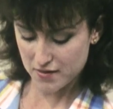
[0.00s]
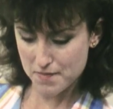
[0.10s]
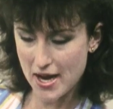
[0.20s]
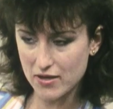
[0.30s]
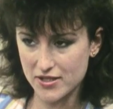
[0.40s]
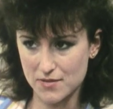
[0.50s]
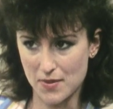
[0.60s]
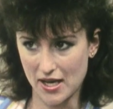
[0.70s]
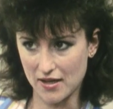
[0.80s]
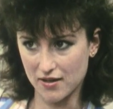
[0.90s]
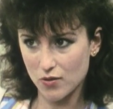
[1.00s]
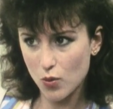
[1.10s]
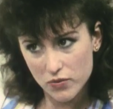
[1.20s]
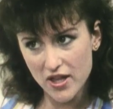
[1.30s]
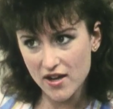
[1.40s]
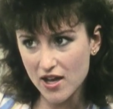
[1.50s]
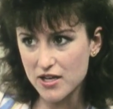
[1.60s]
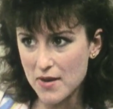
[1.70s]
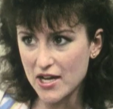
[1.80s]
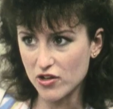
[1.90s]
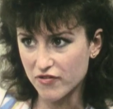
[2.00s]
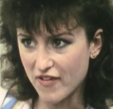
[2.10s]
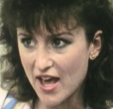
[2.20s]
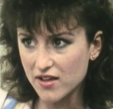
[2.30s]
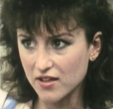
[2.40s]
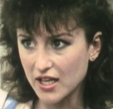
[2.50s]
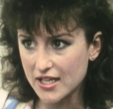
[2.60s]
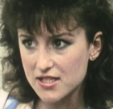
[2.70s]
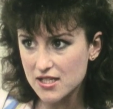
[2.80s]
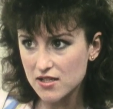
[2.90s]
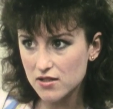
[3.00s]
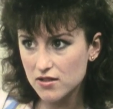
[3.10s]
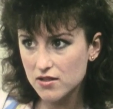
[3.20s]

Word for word: About spaying, won't that kind of make her fat and lazy?